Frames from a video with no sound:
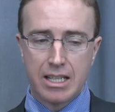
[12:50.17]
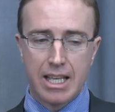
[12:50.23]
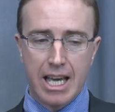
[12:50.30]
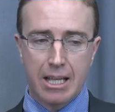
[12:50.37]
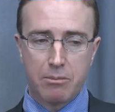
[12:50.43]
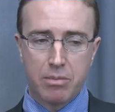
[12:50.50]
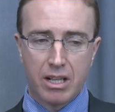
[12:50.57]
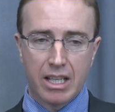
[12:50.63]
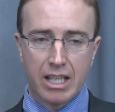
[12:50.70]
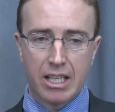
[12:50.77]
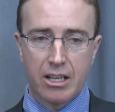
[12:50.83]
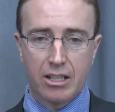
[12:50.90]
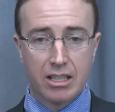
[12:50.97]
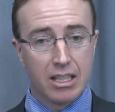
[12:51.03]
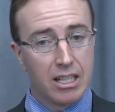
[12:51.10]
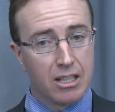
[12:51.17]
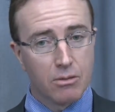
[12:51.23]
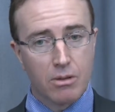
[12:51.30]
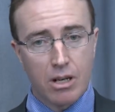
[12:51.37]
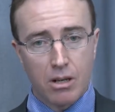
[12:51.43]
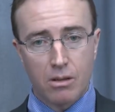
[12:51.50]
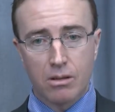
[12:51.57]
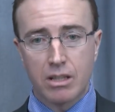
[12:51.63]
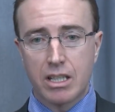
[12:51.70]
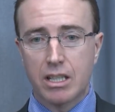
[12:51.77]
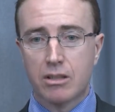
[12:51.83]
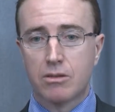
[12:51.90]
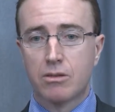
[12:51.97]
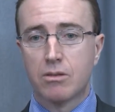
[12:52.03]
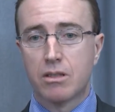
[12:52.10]
that play a key role
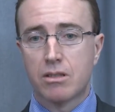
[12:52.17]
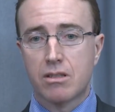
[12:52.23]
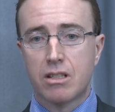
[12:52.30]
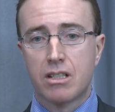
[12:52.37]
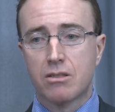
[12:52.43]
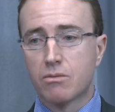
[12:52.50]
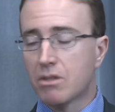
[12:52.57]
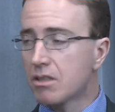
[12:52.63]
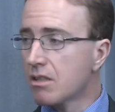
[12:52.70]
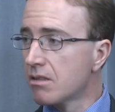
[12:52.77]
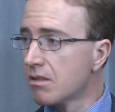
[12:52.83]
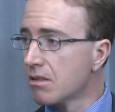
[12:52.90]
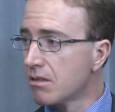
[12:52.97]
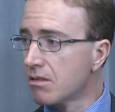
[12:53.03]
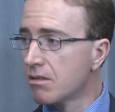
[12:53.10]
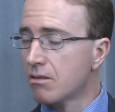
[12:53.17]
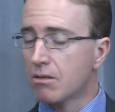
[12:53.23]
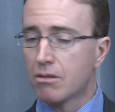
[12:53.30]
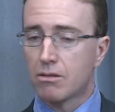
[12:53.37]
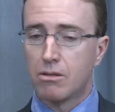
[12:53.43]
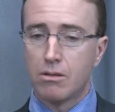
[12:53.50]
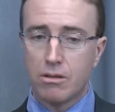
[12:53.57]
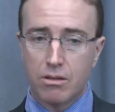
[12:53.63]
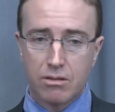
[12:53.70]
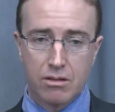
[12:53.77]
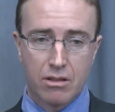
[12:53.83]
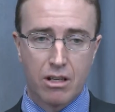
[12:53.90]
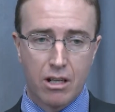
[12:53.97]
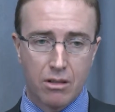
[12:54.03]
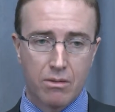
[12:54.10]
into insulin resistance, glucose
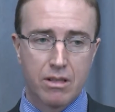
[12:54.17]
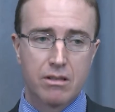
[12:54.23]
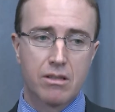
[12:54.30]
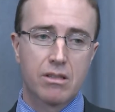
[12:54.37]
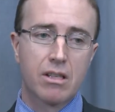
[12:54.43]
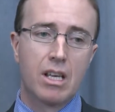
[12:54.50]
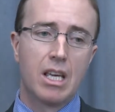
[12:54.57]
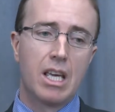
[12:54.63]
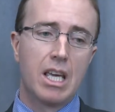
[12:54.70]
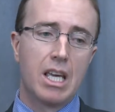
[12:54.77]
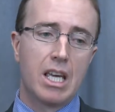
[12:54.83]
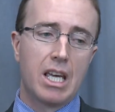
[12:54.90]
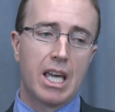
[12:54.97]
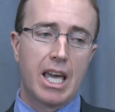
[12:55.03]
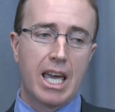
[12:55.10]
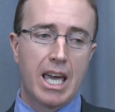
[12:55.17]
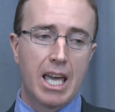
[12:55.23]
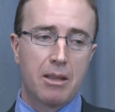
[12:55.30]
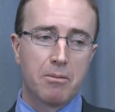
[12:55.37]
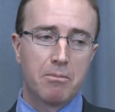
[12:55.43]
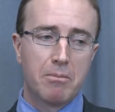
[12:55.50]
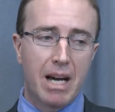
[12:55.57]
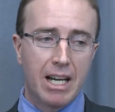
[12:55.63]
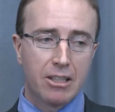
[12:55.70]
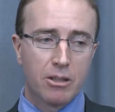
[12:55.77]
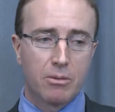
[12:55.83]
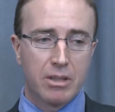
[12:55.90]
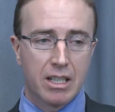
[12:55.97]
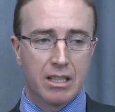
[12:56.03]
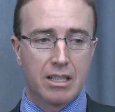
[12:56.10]
tolerance. And by
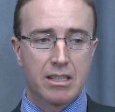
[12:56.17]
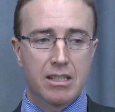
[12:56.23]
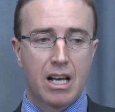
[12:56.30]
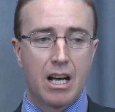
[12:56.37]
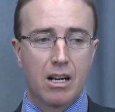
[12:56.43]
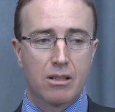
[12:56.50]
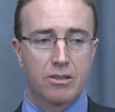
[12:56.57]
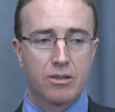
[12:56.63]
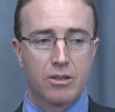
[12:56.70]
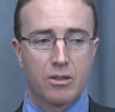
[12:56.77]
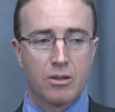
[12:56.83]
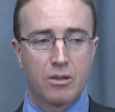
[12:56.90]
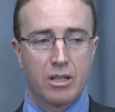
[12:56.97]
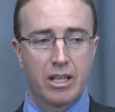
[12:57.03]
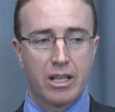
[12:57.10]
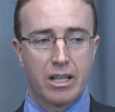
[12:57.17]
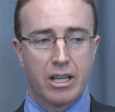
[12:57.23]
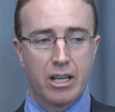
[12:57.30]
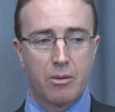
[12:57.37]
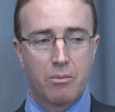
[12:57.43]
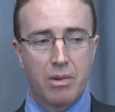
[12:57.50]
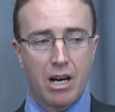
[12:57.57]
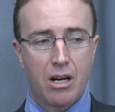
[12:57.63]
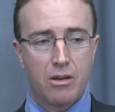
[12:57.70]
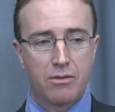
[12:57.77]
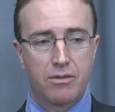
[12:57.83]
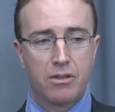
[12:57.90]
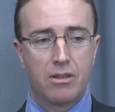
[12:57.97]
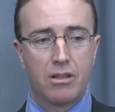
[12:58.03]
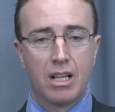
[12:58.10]
the way, it is also a
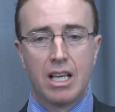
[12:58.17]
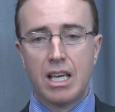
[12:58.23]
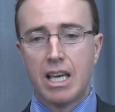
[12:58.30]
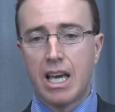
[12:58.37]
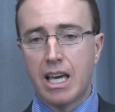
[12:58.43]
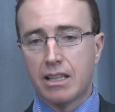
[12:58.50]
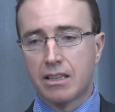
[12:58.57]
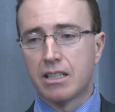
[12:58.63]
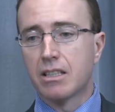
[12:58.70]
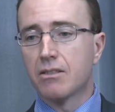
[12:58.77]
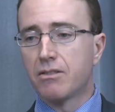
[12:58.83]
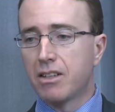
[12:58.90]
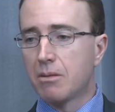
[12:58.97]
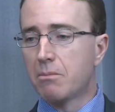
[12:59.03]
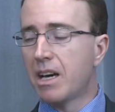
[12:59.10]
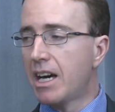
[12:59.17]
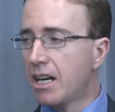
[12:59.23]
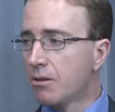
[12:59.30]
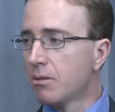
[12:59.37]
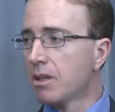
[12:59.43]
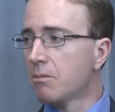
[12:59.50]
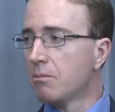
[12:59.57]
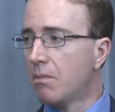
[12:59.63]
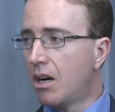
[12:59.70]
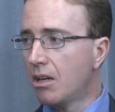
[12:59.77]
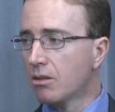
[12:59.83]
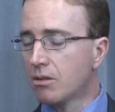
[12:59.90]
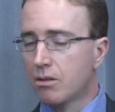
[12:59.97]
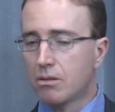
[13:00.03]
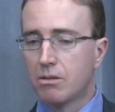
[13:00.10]
powerful anti-inflammatory
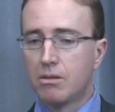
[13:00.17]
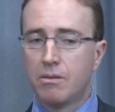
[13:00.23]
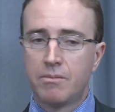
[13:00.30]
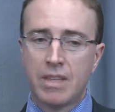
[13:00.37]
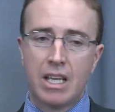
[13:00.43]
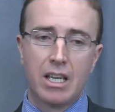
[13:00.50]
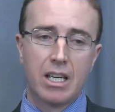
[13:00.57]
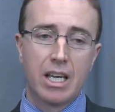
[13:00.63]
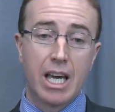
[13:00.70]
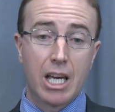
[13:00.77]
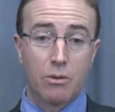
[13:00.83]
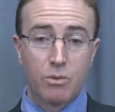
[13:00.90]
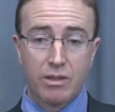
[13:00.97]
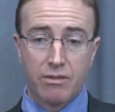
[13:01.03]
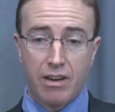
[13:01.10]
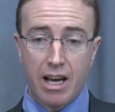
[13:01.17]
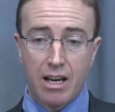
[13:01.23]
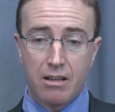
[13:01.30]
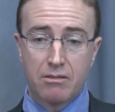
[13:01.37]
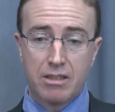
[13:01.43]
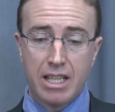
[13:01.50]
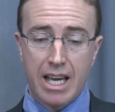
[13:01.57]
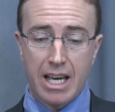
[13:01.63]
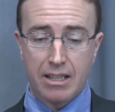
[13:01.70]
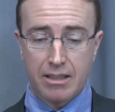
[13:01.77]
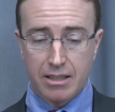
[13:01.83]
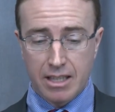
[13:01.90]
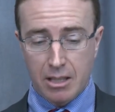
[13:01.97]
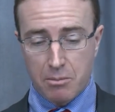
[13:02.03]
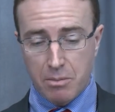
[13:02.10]
molecule. And we found
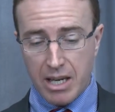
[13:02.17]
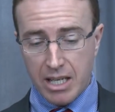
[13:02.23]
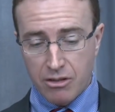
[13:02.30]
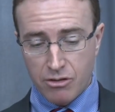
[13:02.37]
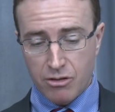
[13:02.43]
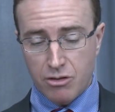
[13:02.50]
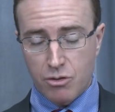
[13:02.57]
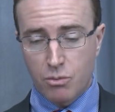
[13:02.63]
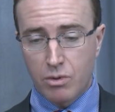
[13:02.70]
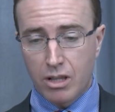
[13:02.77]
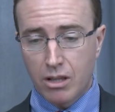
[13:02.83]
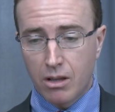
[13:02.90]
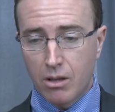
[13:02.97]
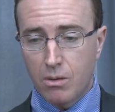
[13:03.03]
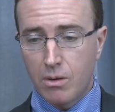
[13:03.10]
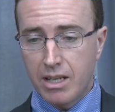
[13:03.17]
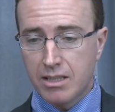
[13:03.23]
that in patients with low